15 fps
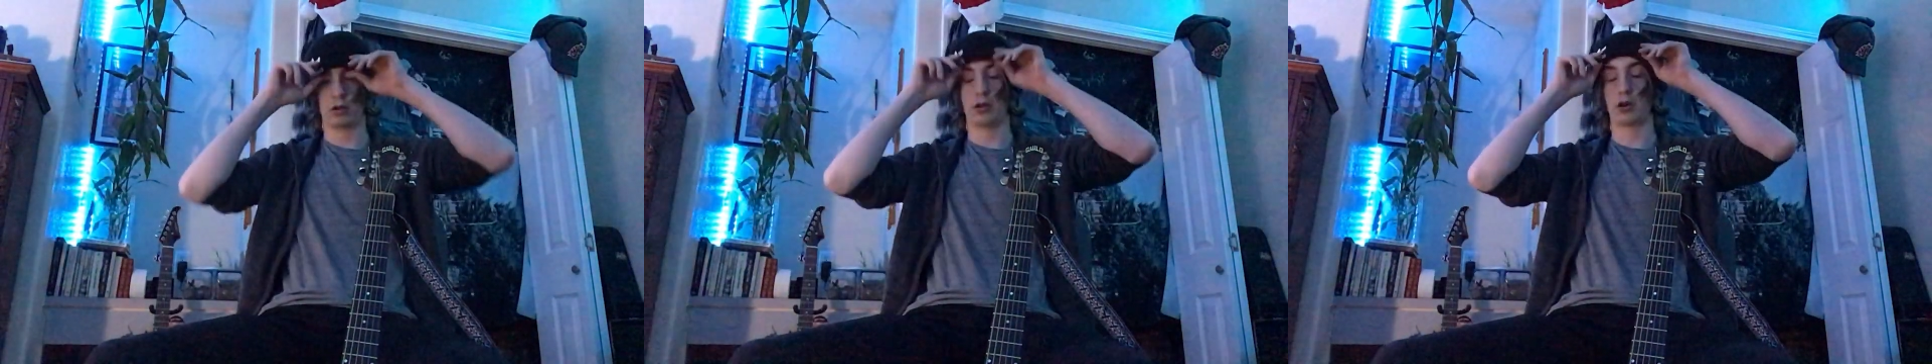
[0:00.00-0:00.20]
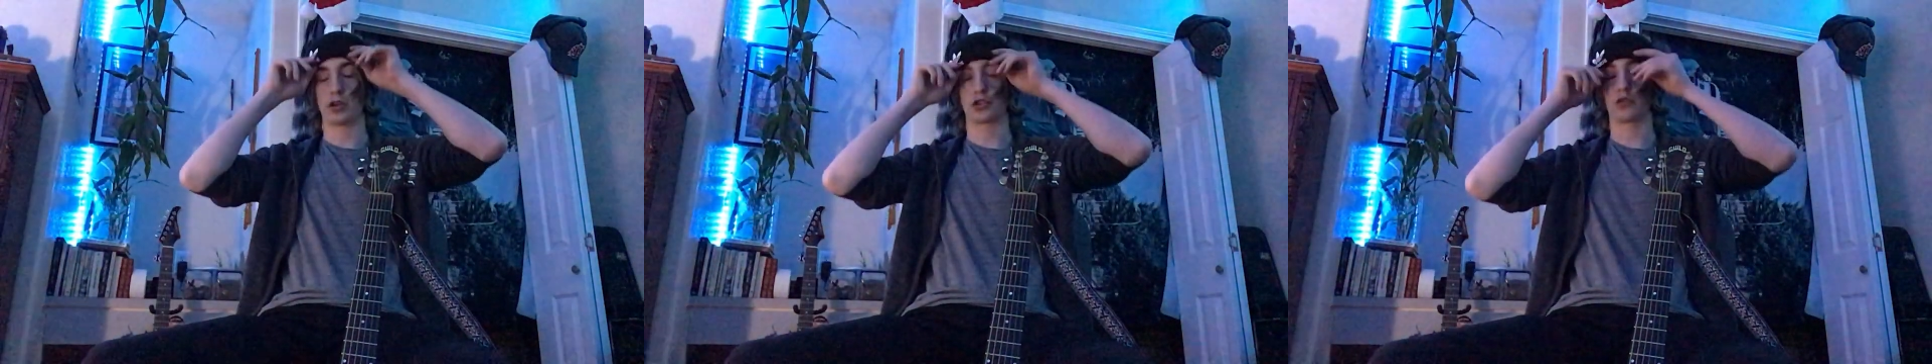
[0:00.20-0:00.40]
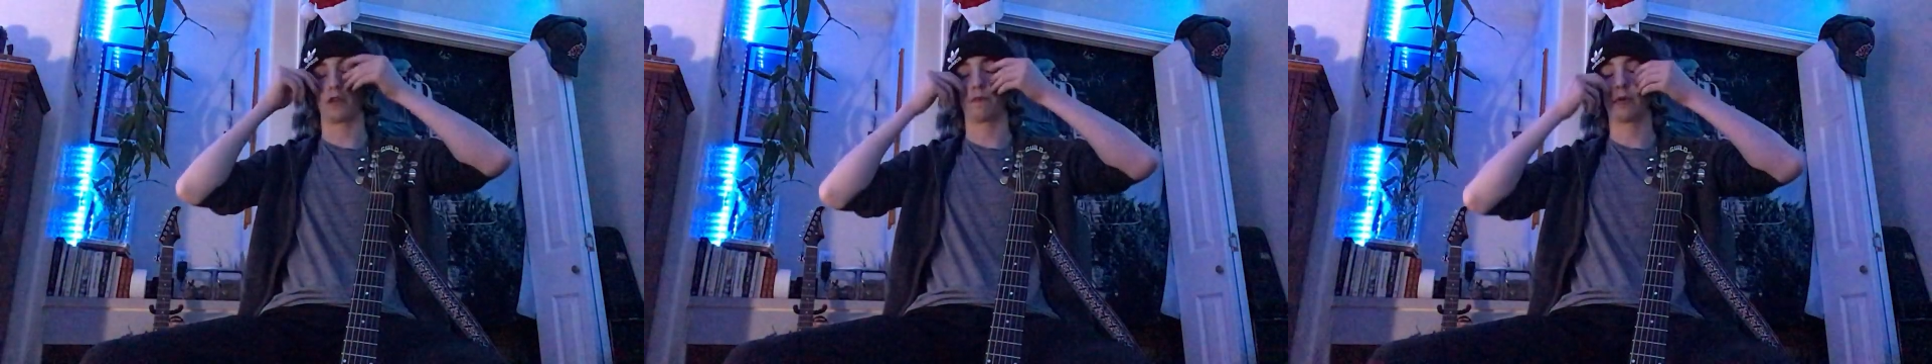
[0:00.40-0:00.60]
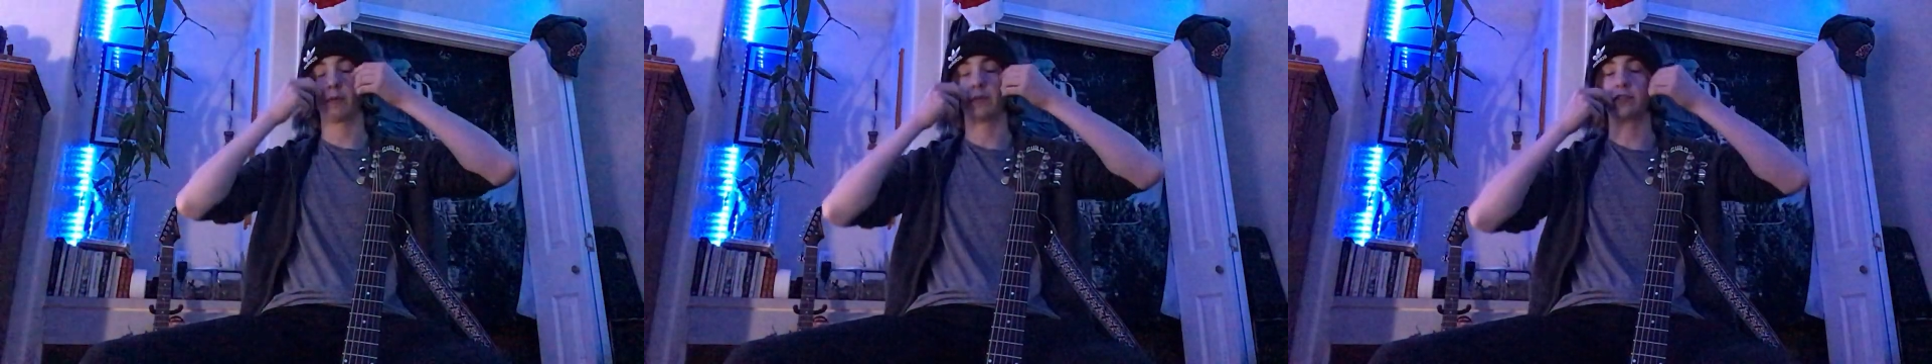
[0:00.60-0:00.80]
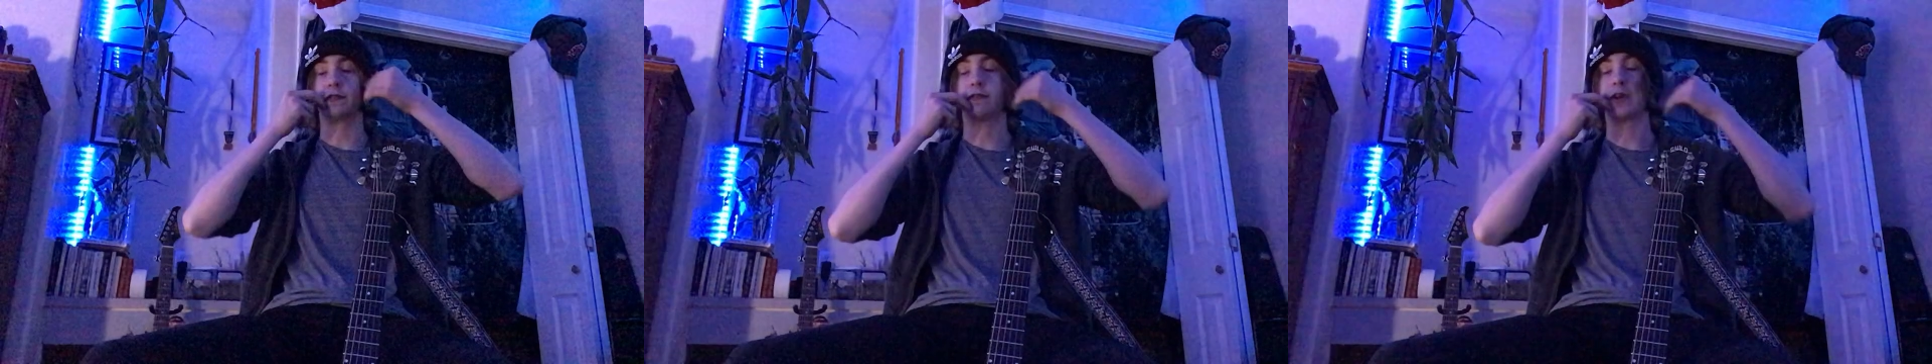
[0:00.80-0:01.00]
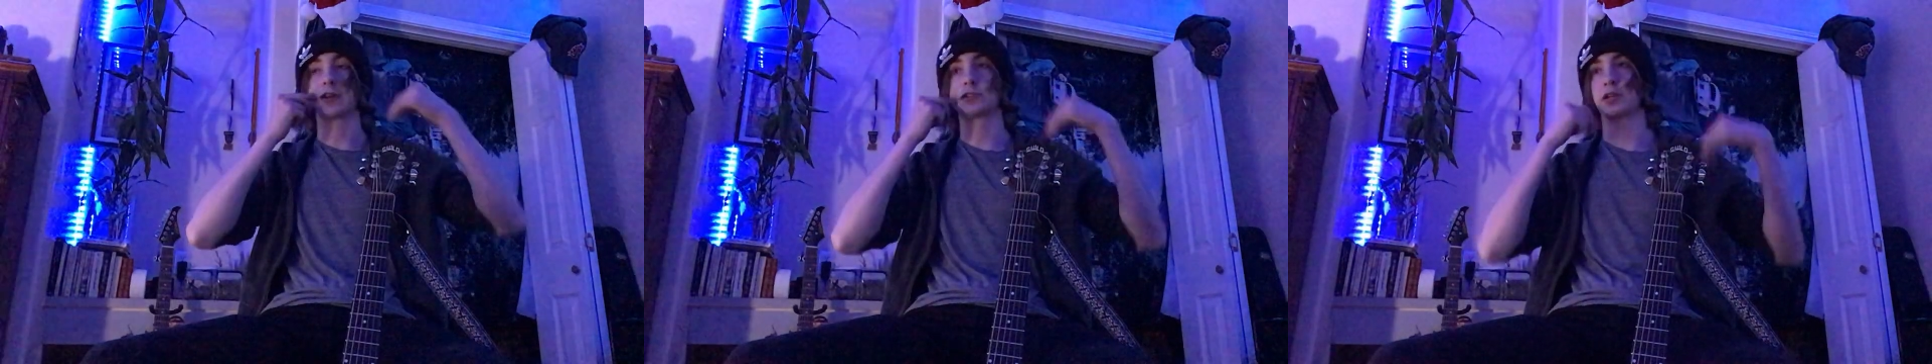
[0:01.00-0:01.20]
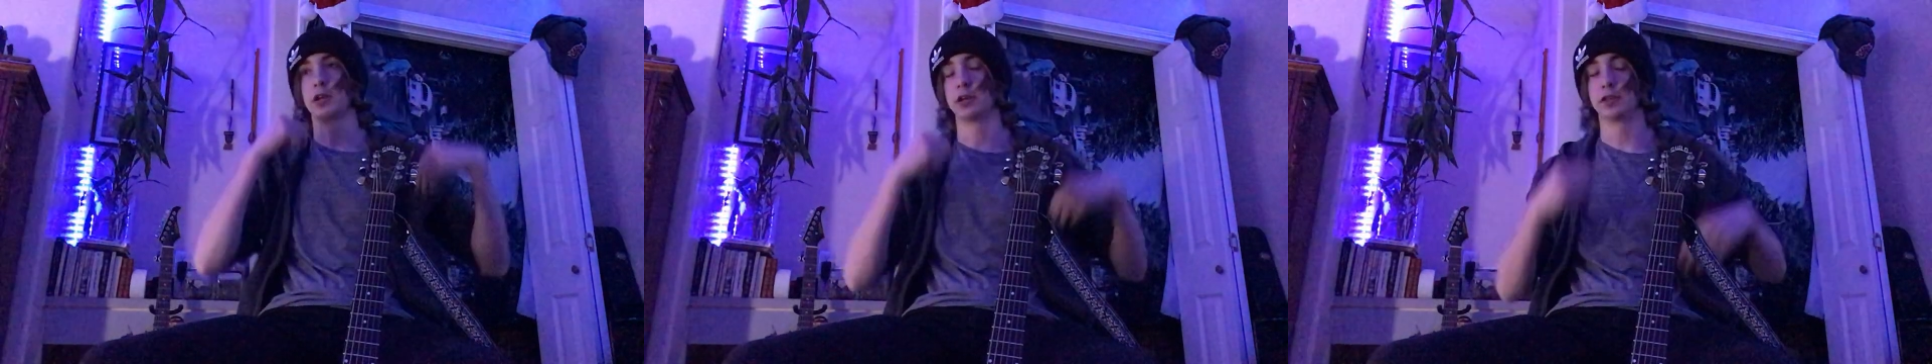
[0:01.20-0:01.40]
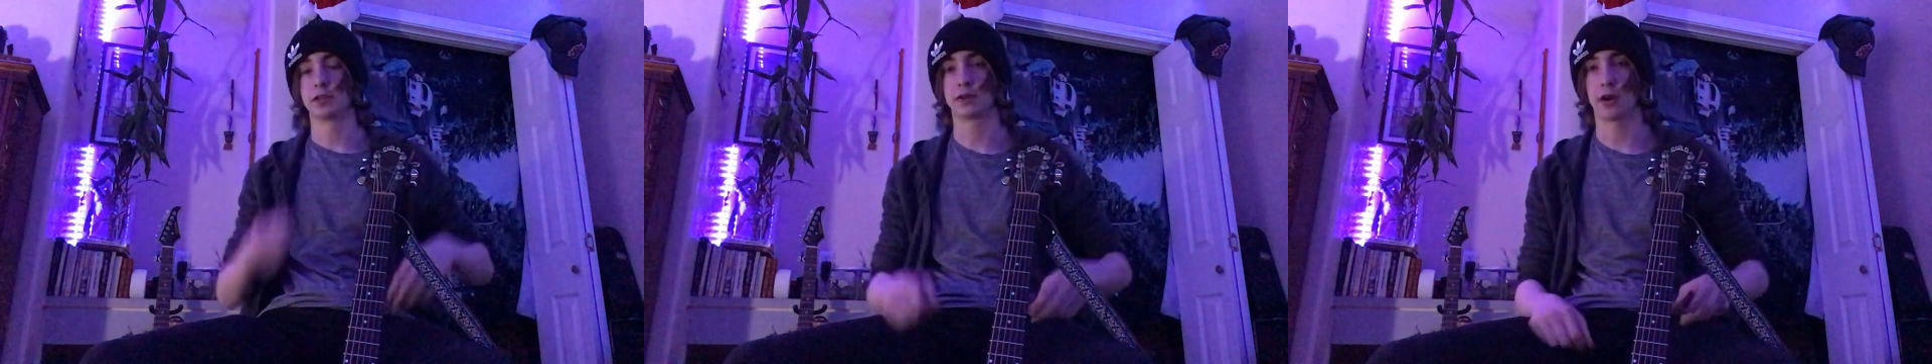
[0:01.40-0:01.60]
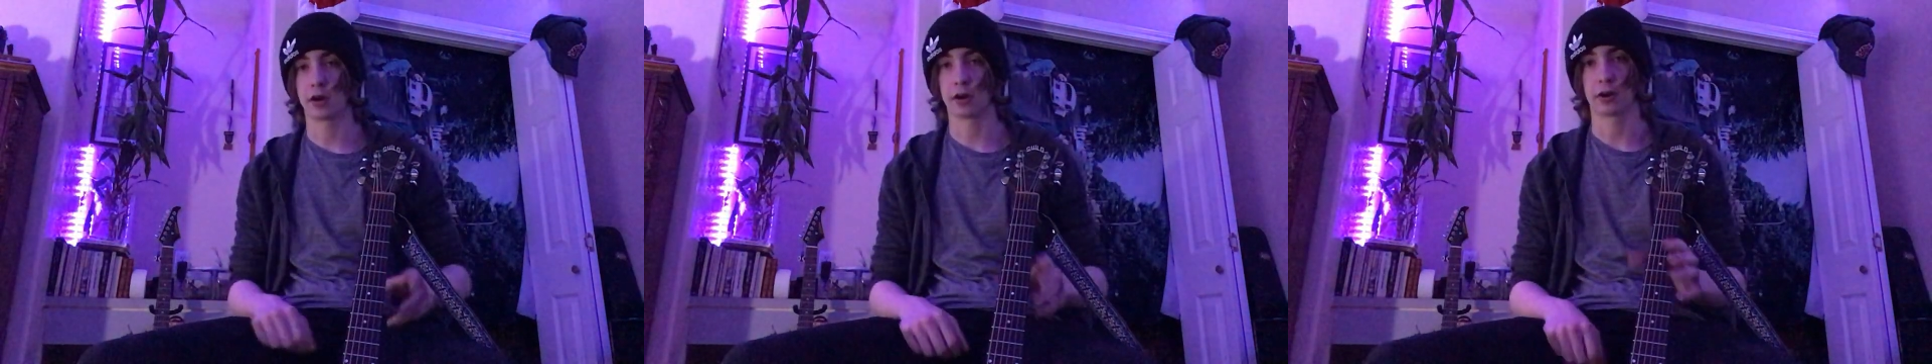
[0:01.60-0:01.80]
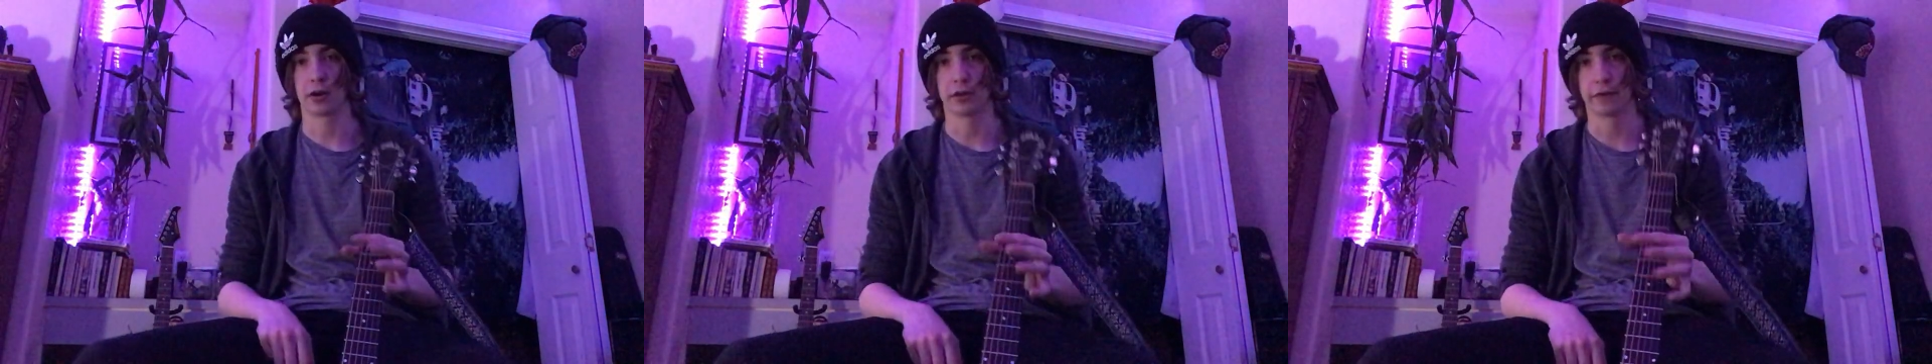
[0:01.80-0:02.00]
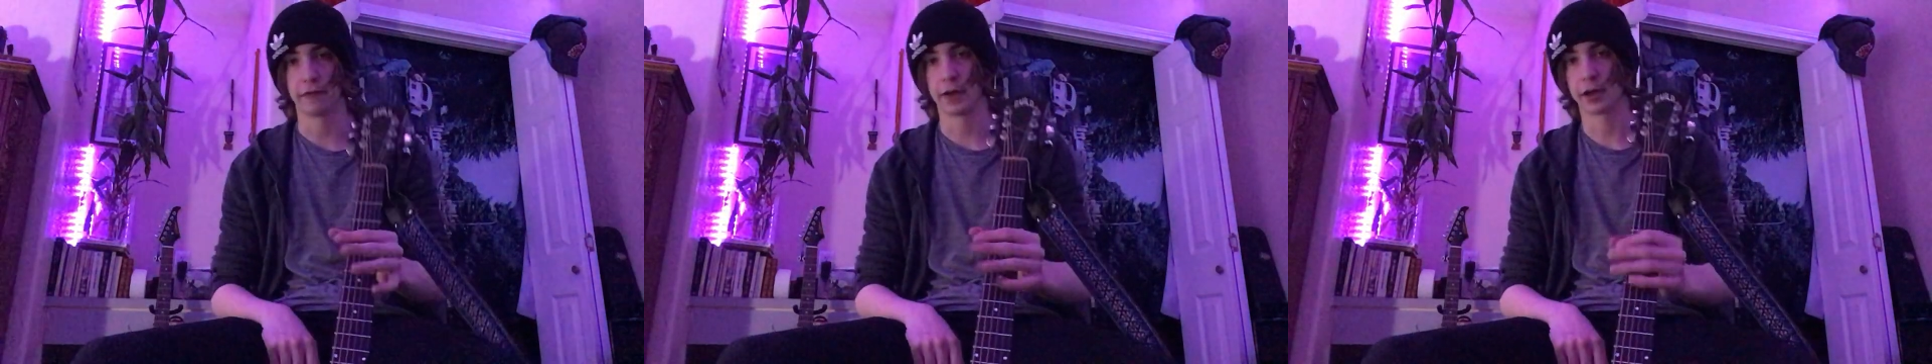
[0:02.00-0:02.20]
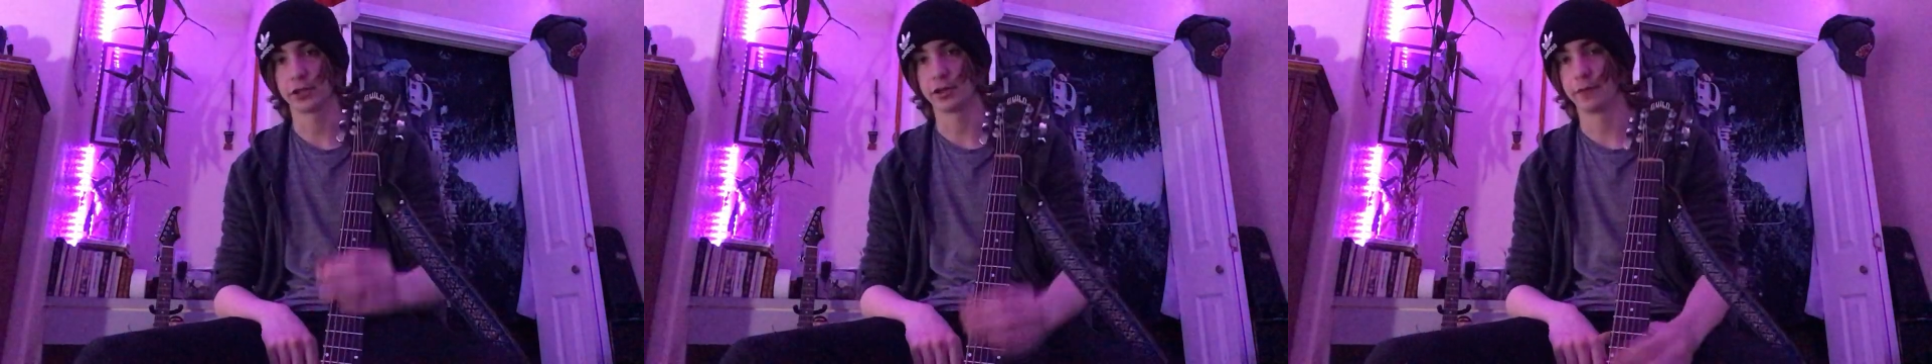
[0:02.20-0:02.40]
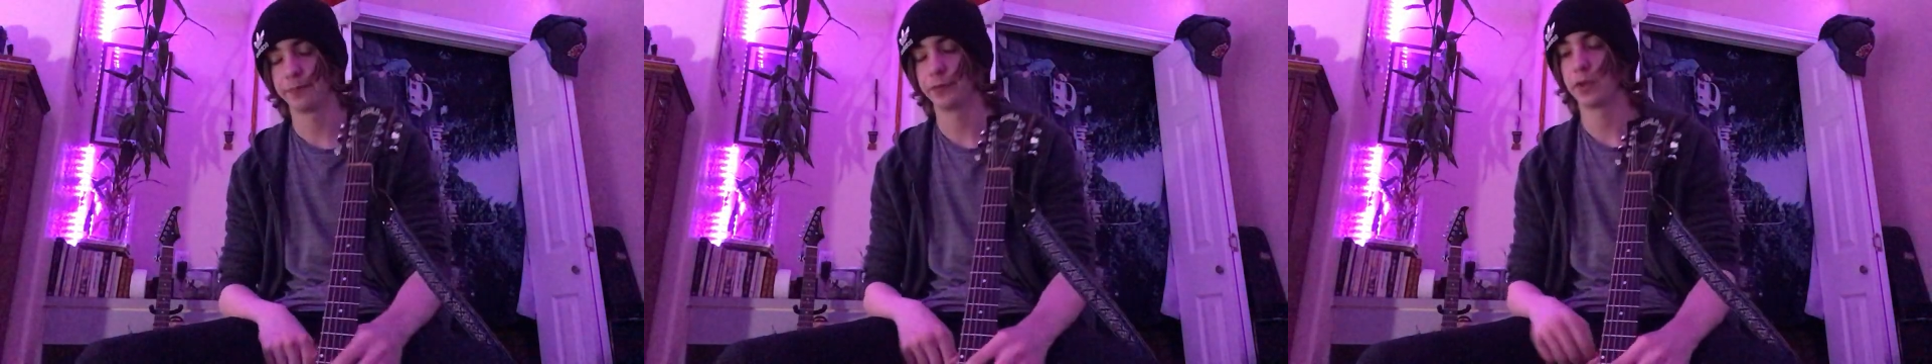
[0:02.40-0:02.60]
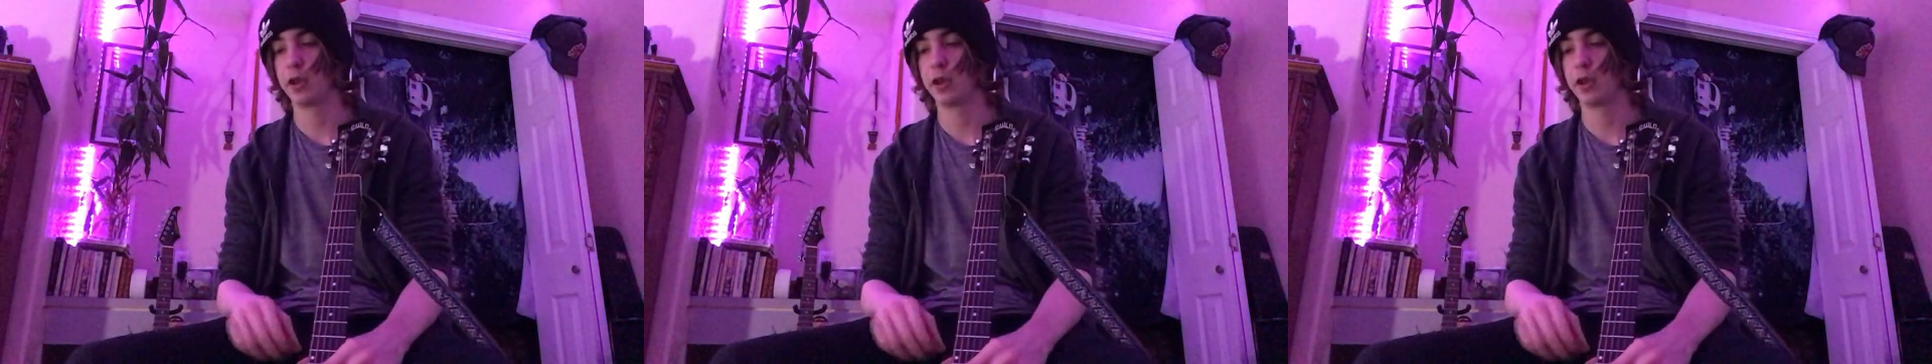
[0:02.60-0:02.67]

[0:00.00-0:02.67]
Not Scruffpuppie's Affection, his song called Affection.